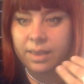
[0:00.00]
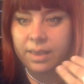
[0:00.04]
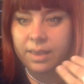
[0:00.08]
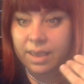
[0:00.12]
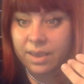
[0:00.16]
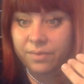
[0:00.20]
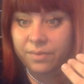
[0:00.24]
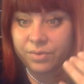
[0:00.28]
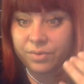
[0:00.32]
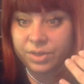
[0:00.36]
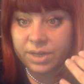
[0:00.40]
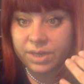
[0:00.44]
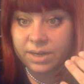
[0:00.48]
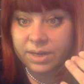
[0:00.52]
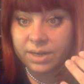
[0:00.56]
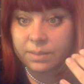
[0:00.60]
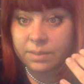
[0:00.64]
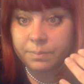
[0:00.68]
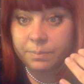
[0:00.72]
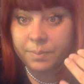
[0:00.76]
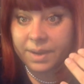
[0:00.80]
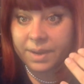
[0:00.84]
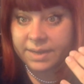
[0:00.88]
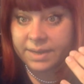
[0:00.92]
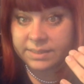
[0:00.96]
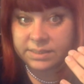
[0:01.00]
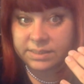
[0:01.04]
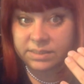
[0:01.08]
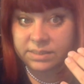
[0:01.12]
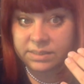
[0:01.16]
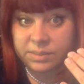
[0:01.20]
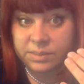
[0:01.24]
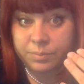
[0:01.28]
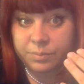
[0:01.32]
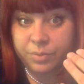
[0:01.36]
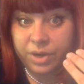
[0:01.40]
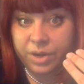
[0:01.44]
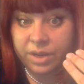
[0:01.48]
Everything that Pisces
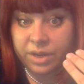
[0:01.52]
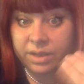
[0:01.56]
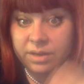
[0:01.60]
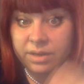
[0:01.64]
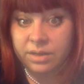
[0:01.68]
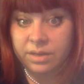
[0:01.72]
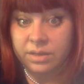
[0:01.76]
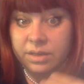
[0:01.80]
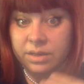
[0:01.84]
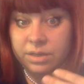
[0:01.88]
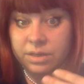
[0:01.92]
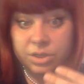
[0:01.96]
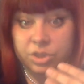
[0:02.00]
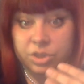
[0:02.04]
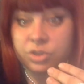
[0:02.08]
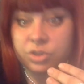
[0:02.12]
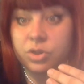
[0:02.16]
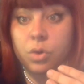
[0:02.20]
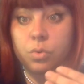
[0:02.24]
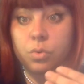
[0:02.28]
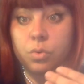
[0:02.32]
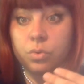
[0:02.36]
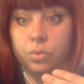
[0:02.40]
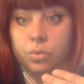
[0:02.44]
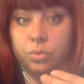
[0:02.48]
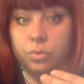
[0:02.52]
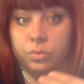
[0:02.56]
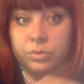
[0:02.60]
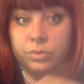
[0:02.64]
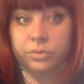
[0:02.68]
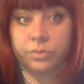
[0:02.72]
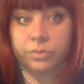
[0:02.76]
is bringing in, it is all good.